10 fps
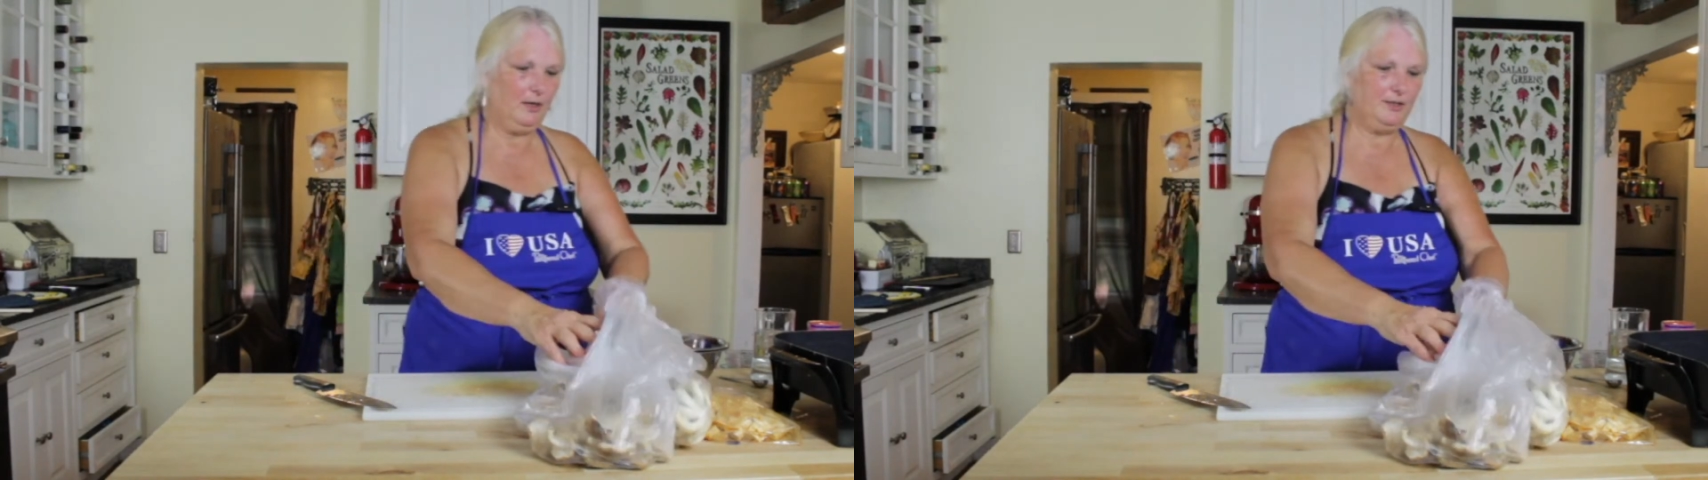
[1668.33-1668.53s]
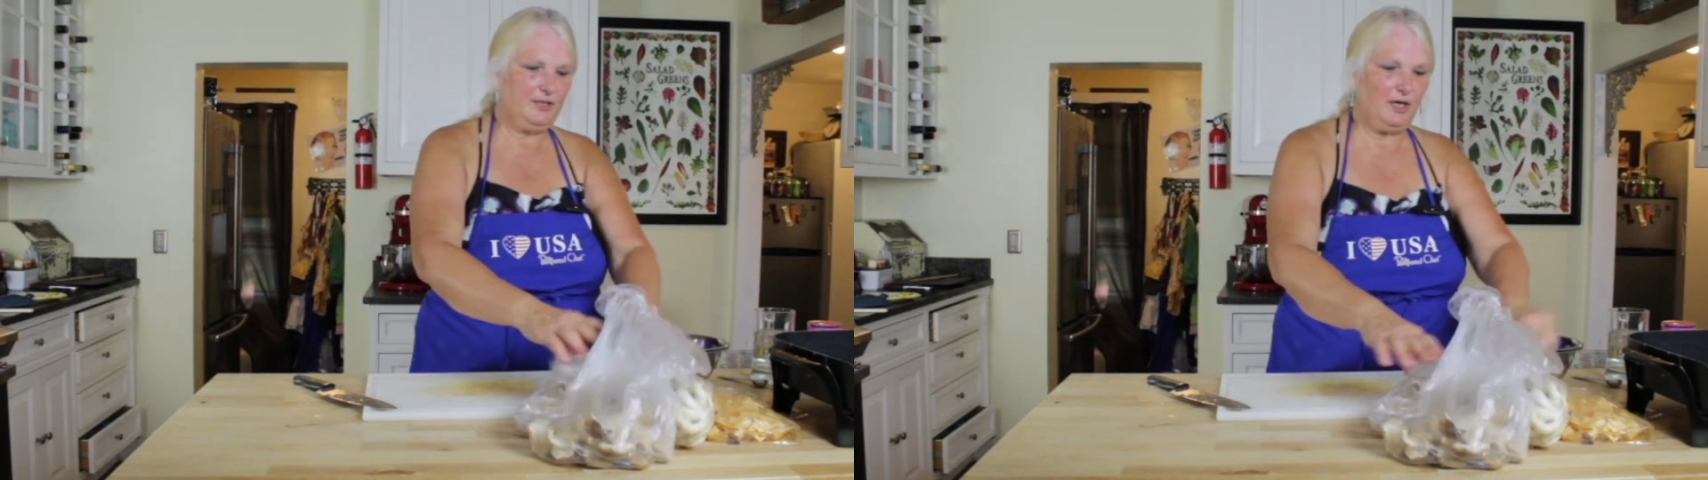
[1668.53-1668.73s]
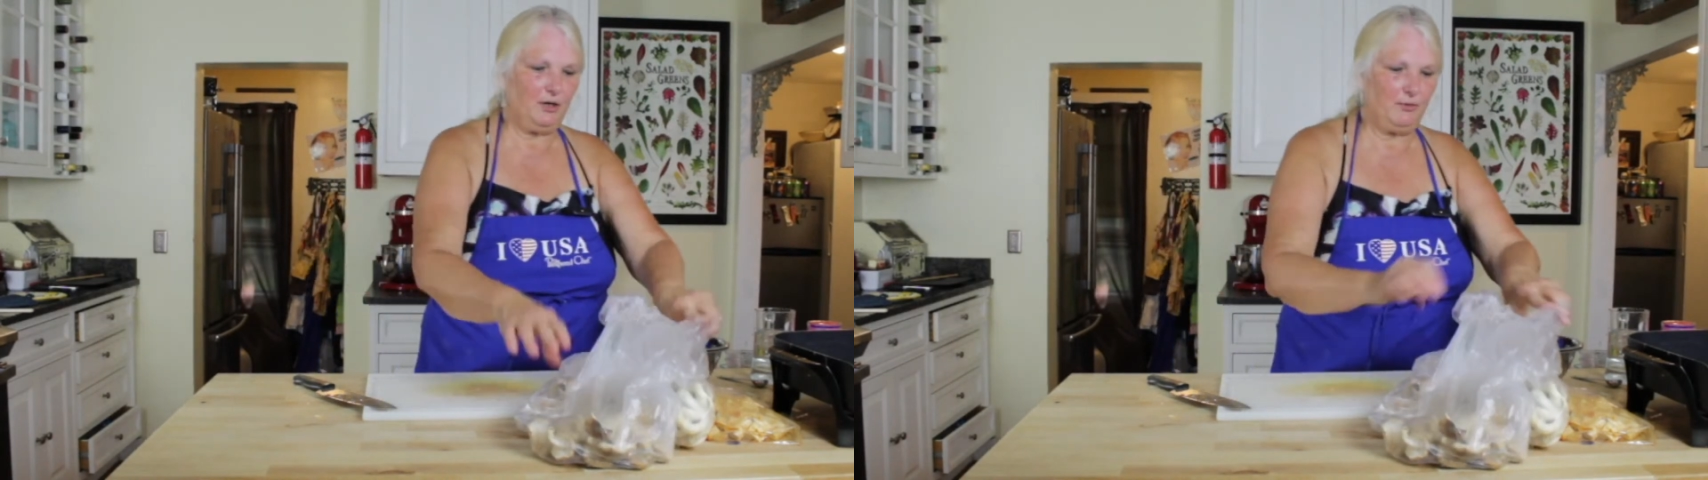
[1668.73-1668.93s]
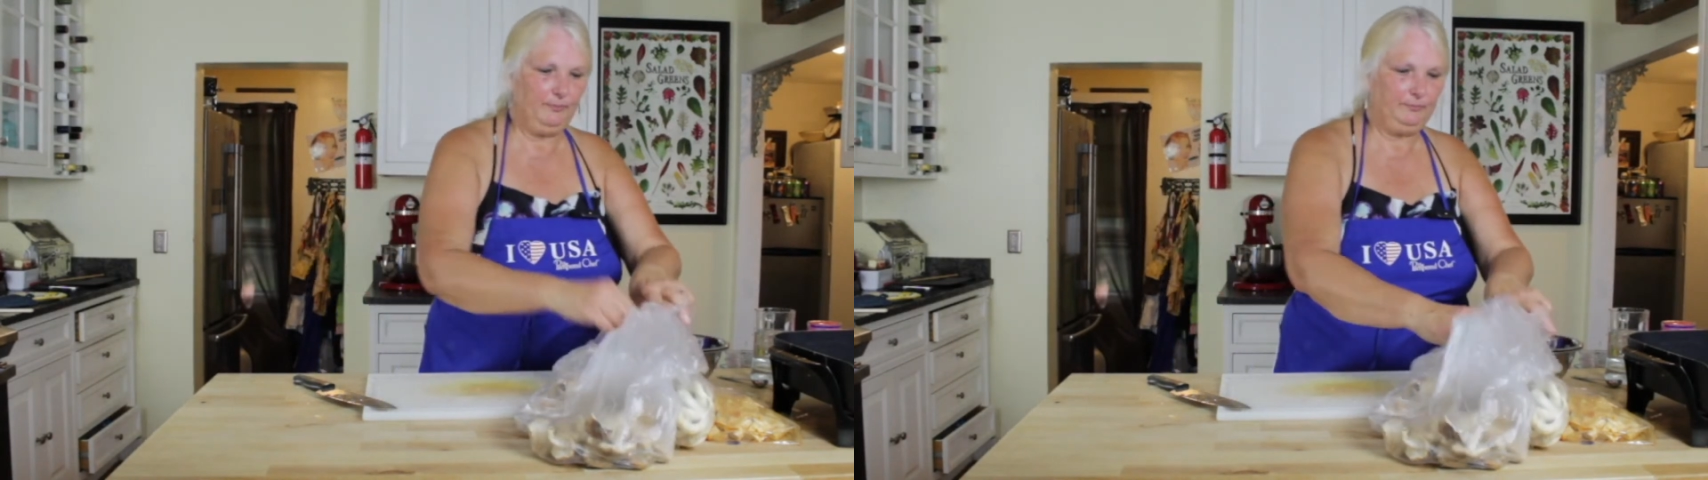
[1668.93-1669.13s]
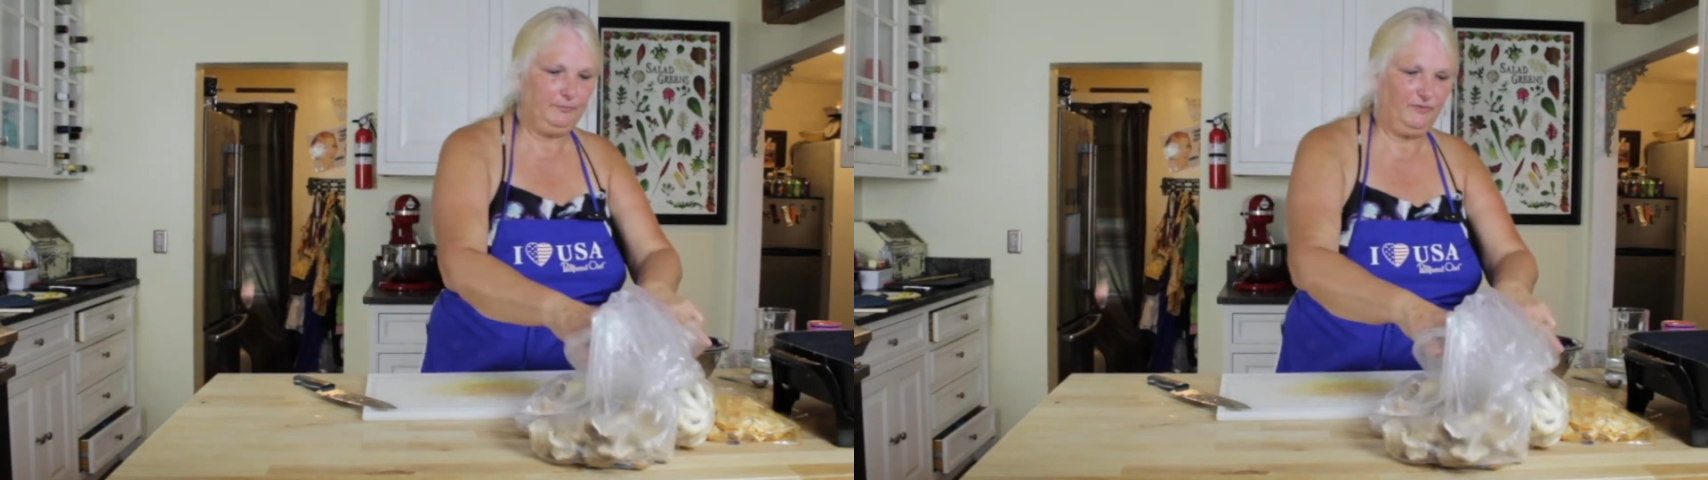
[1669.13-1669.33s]
So,
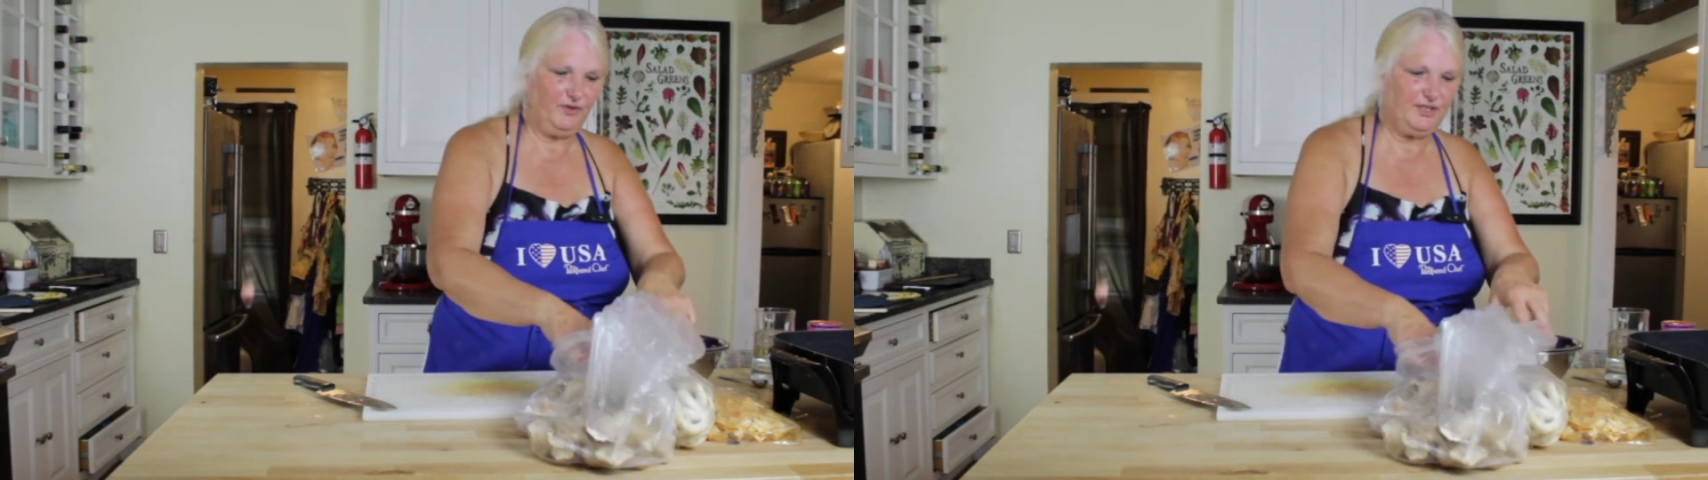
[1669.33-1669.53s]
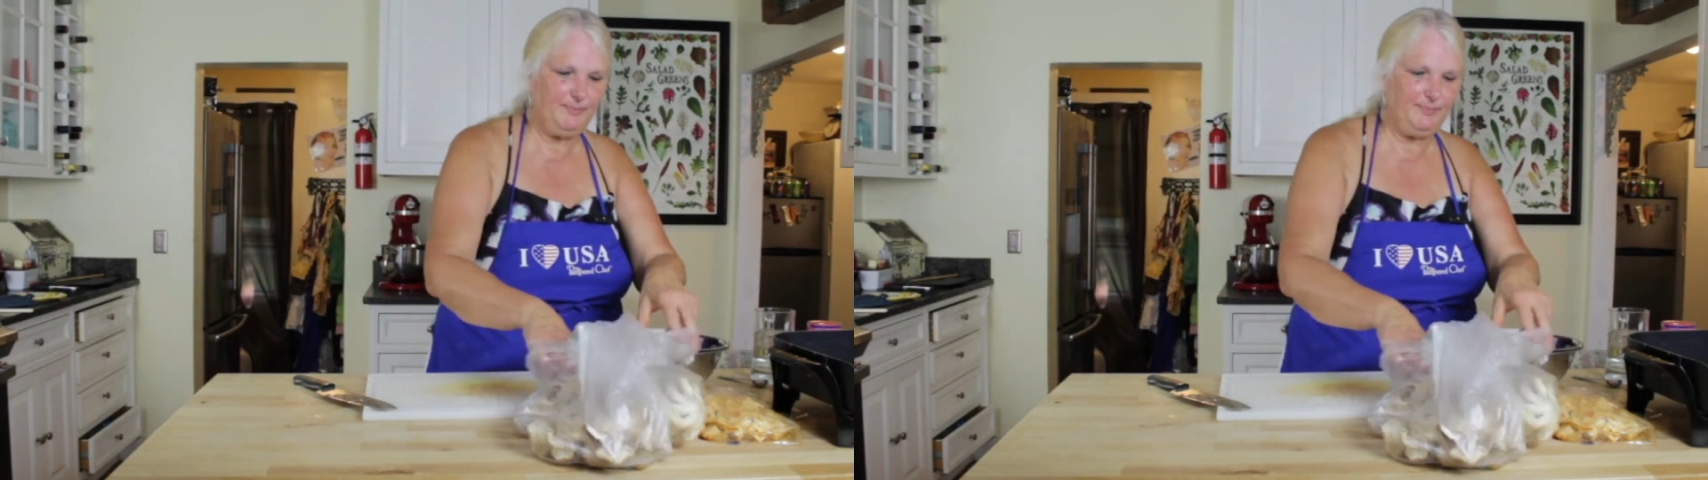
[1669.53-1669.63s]
first